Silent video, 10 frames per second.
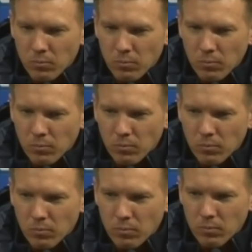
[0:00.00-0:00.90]

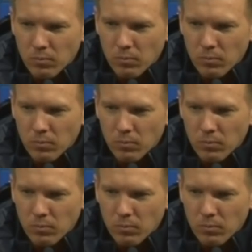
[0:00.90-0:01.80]

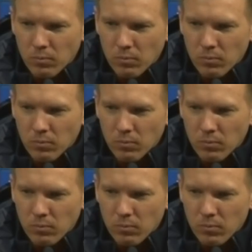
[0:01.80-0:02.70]

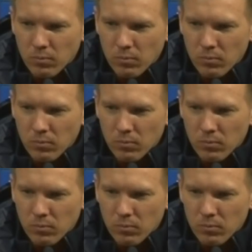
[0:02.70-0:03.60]

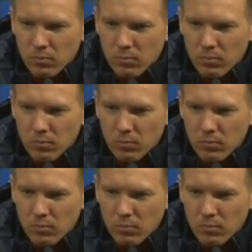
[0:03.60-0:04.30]
(silence)